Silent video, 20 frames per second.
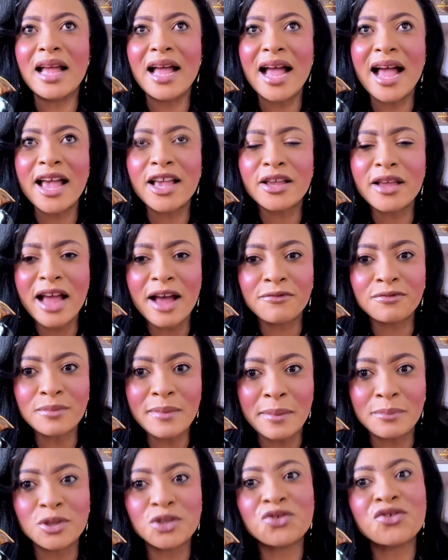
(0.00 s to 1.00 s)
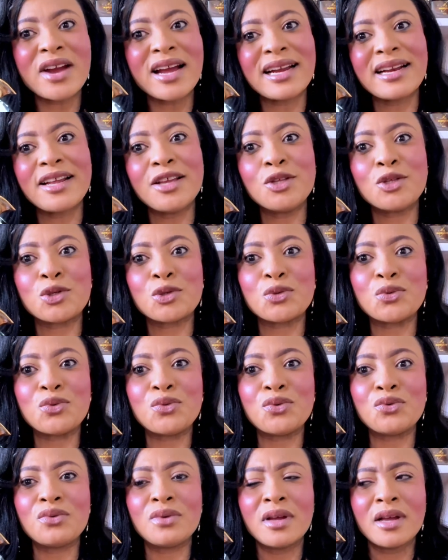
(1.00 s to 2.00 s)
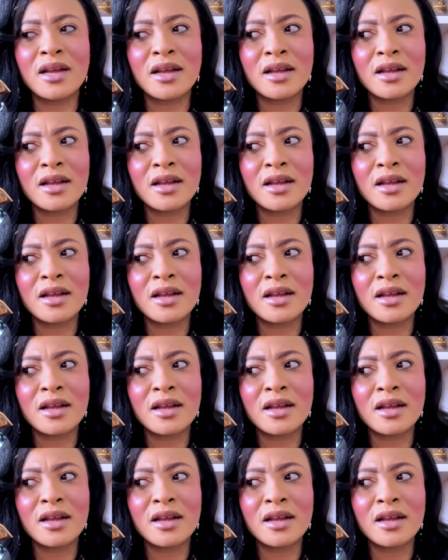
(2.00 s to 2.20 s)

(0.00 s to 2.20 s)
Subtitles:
I'm struggling to